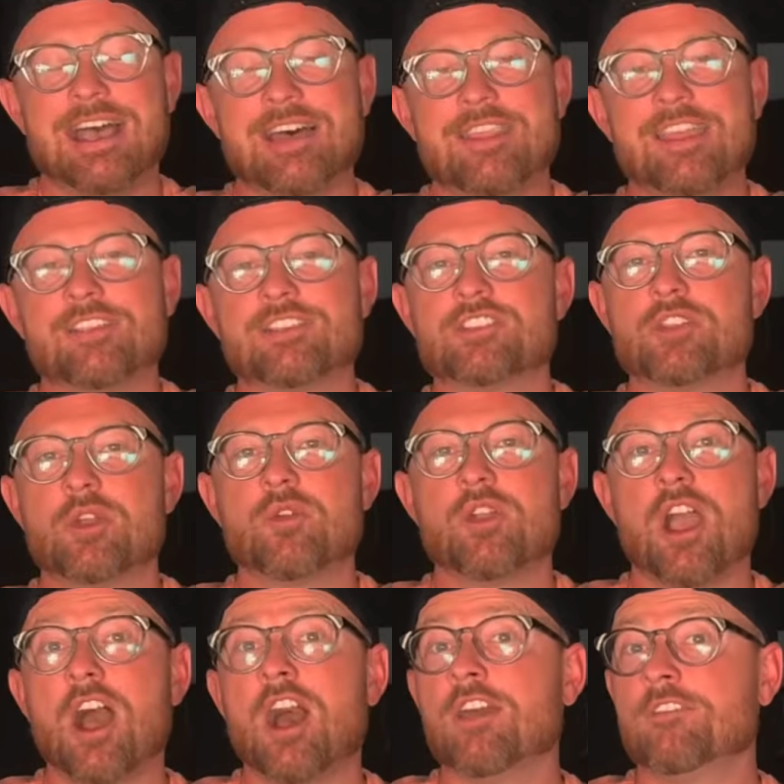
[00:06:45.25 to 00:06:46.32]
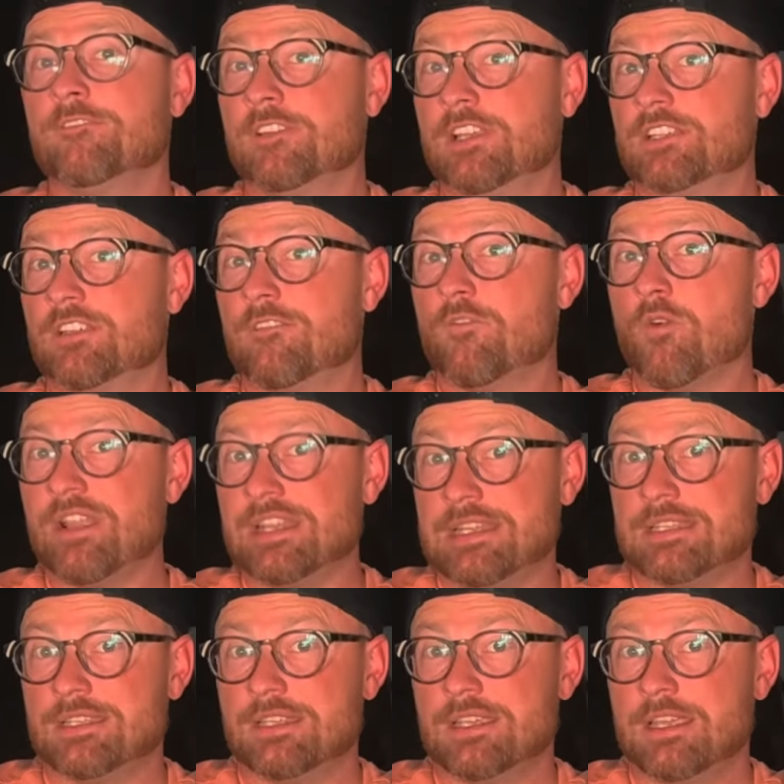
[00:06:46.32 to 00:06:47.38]
They are so conflict
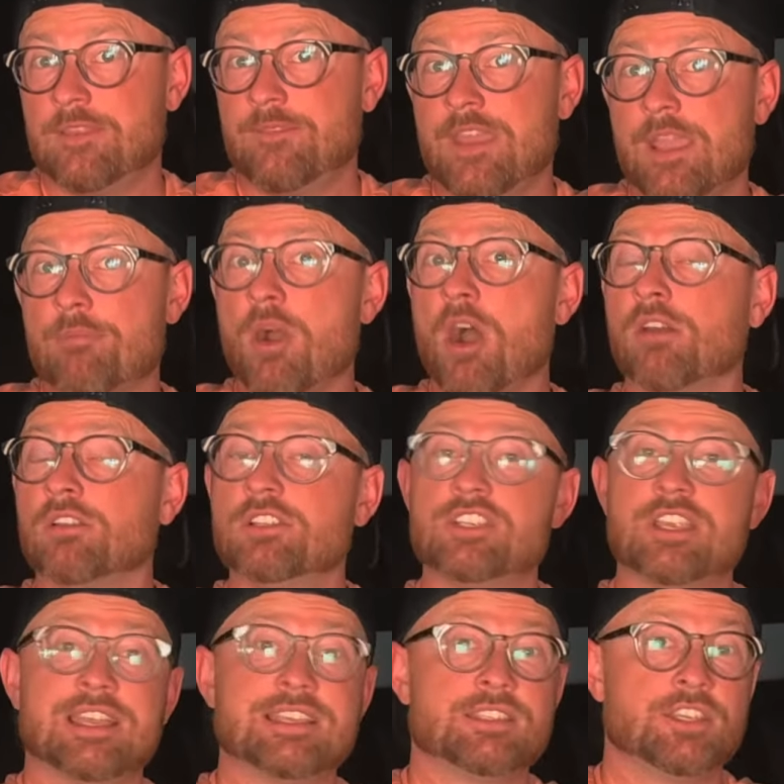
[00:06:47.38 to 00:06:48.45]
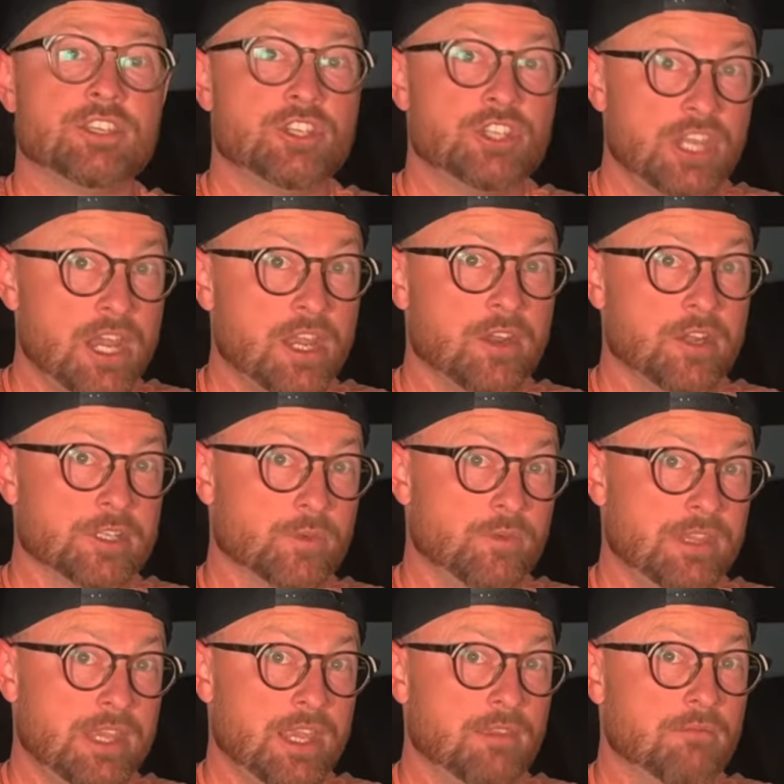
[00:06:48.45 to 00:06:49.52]
avoidant, they apologize to chairs when
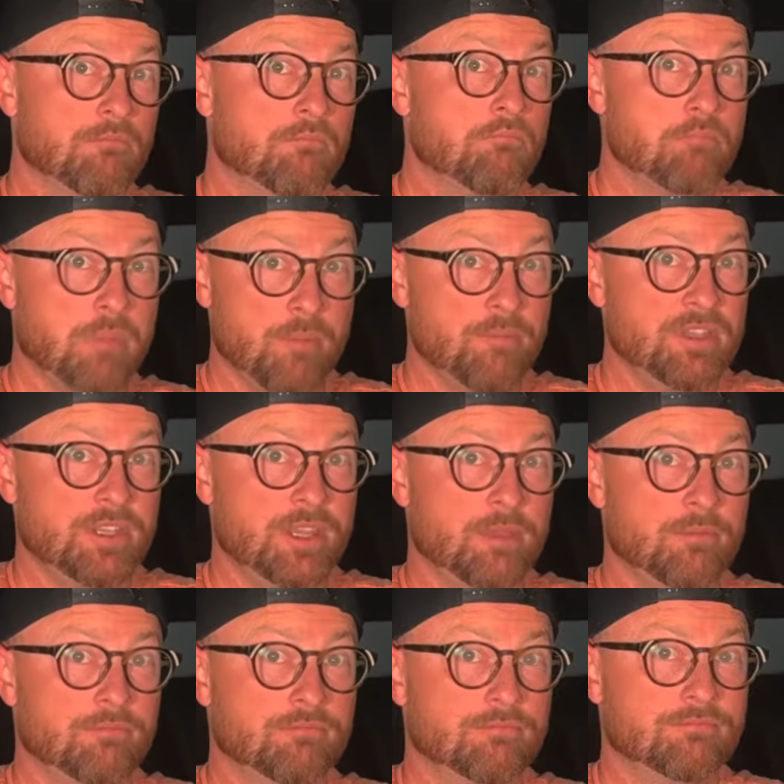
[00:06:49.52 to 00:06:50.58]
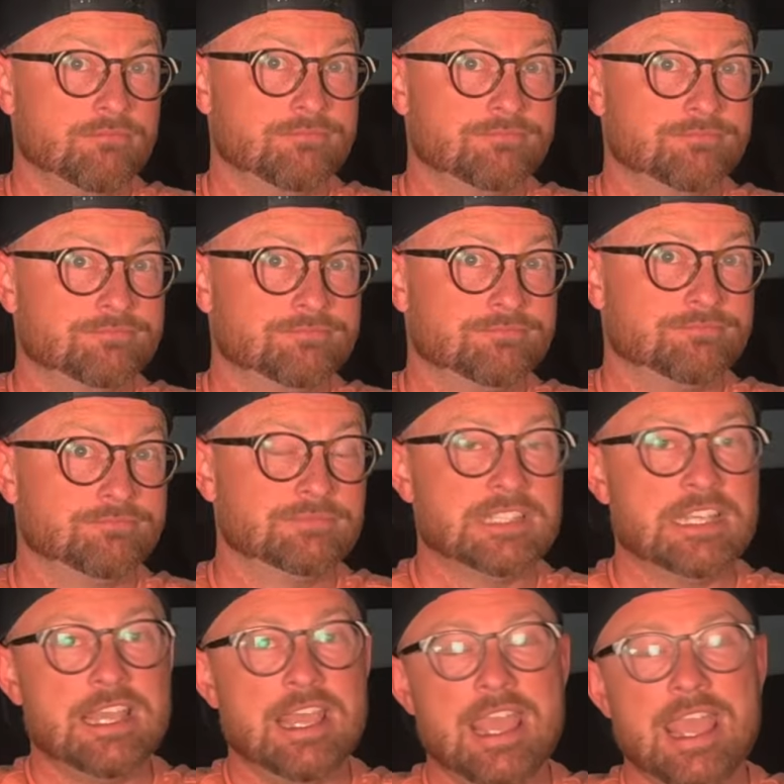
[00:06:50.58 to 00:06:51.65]
they bump into them.
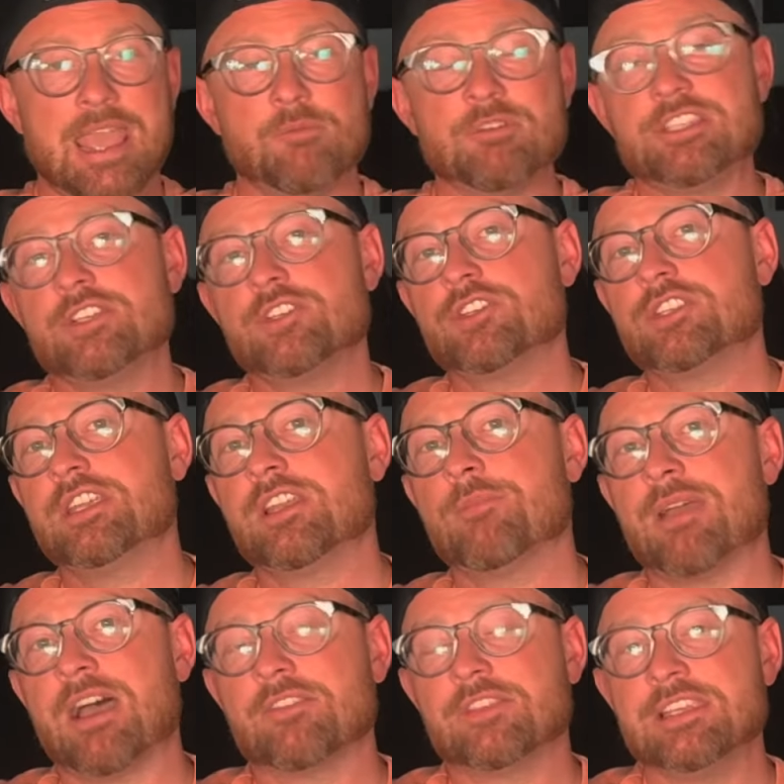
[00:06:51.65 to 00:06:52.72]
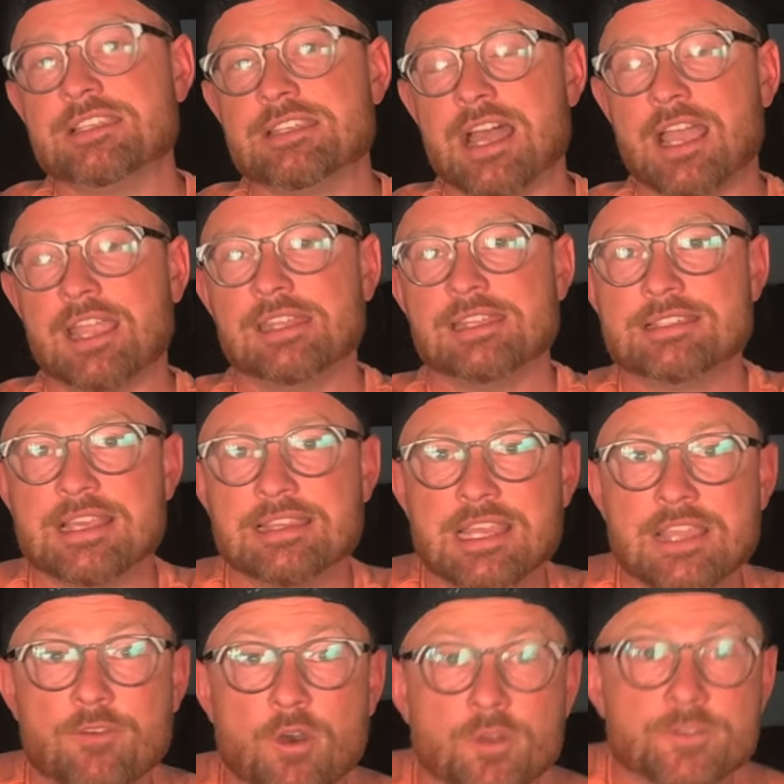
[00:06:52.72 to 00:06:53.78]
And what's interesting about these nine is that
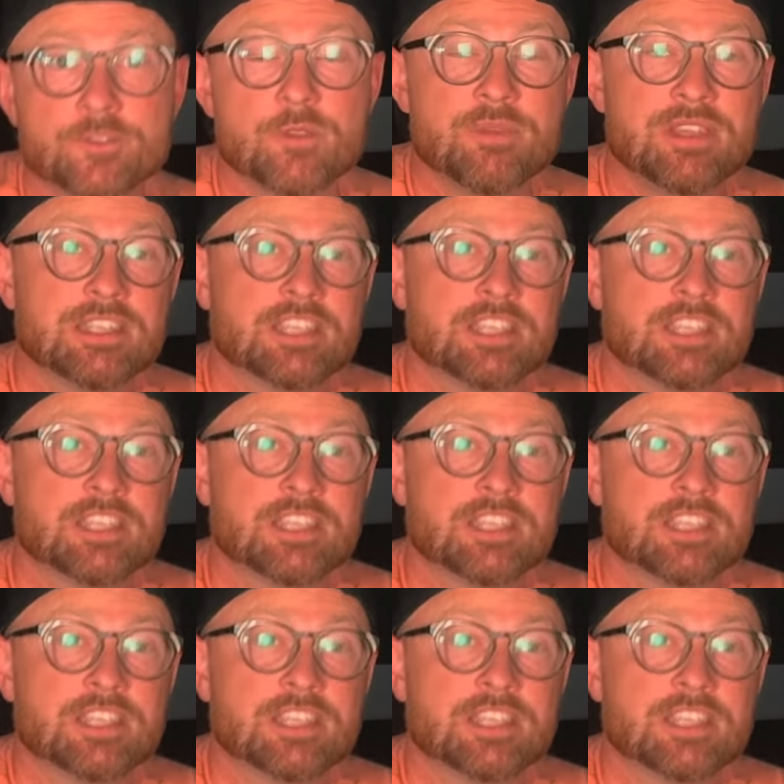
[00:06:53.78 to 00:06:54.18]
they've also been